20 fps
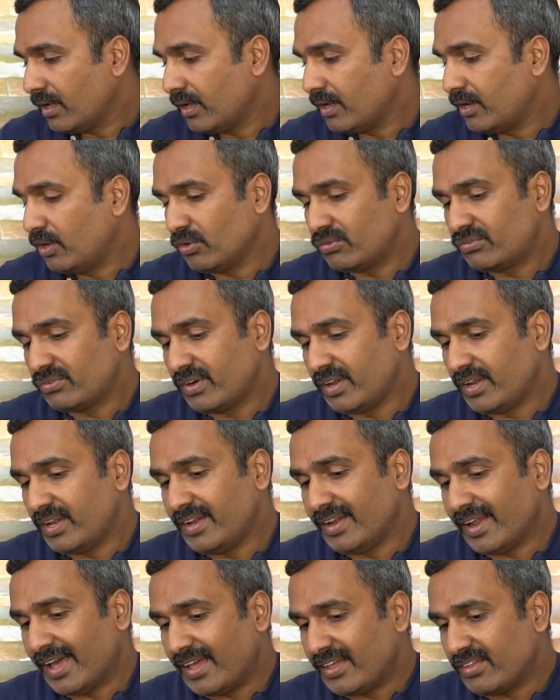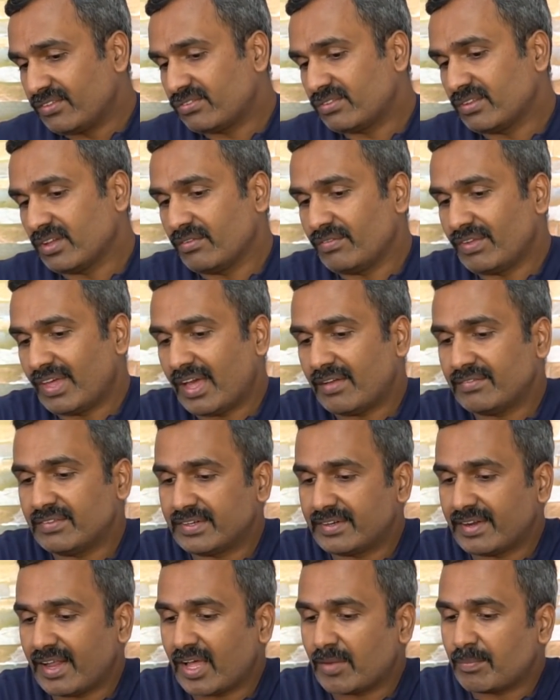looks really nice. We have
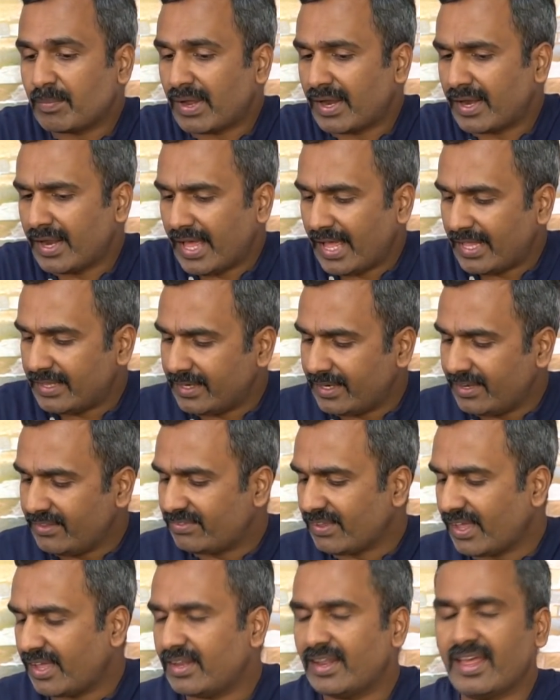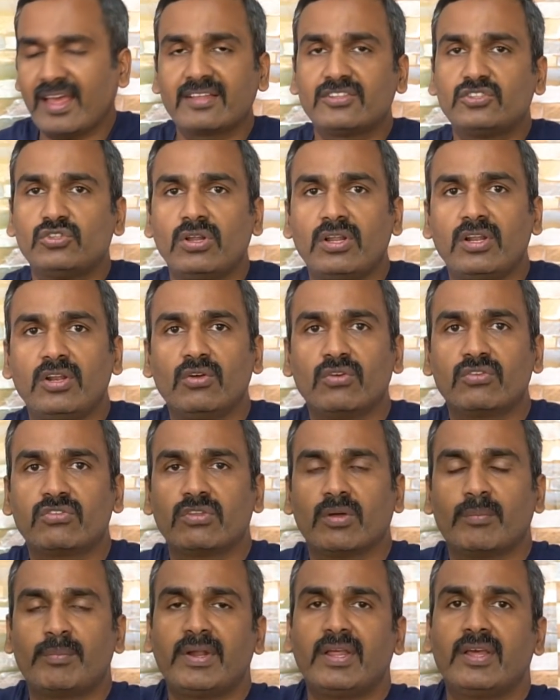the trackpad, and the design actually
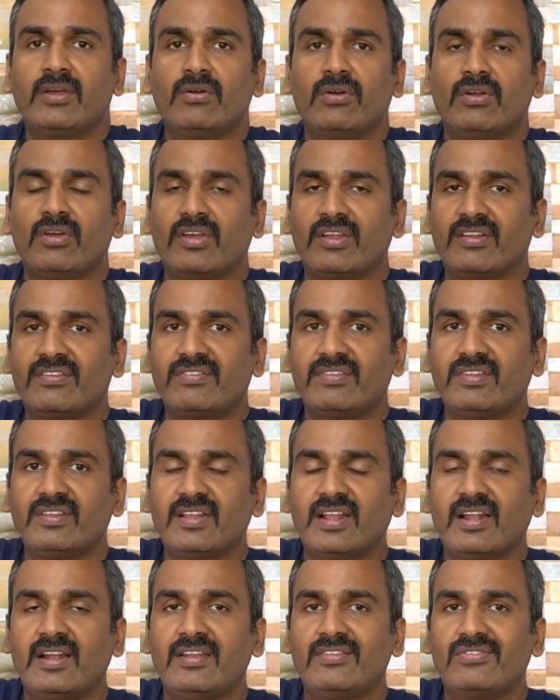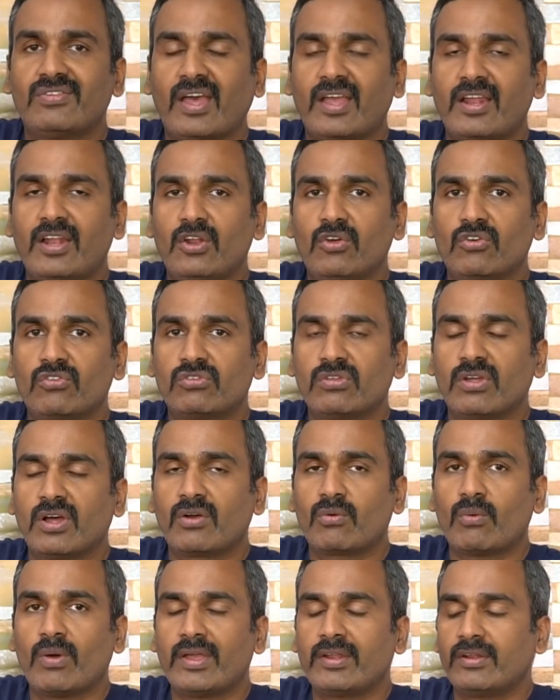looks pretty good. You can see that design looks
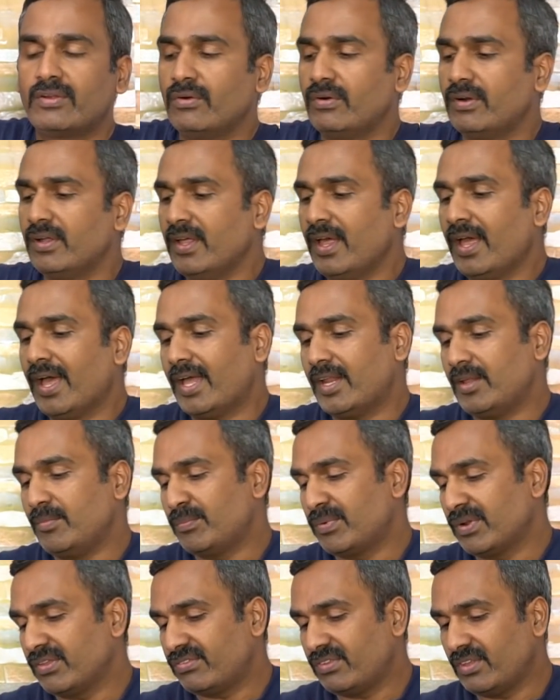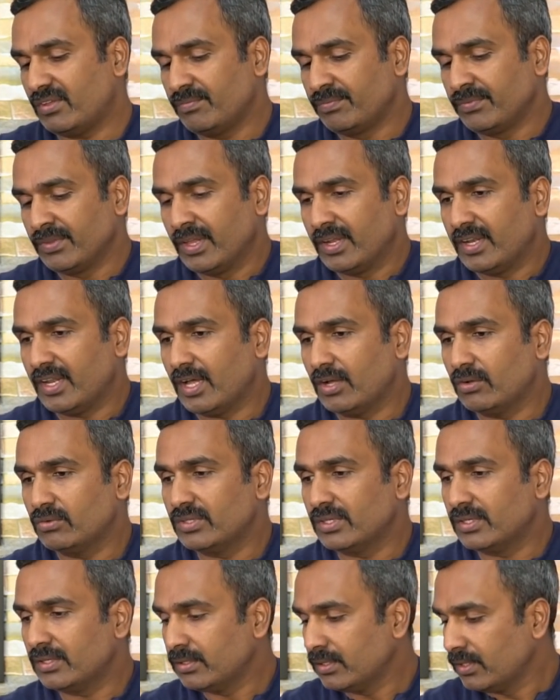quite good and impressive. Now
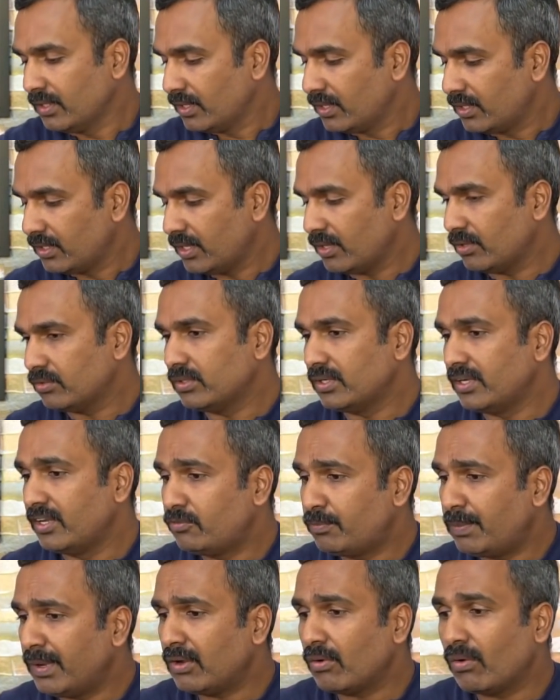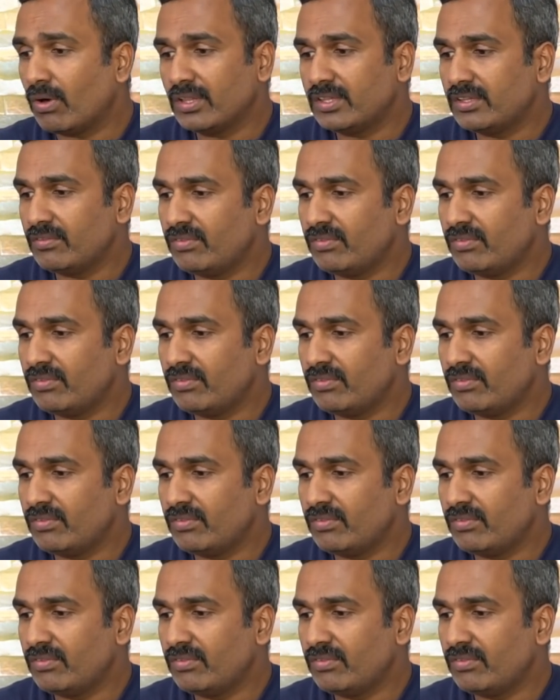the display quality,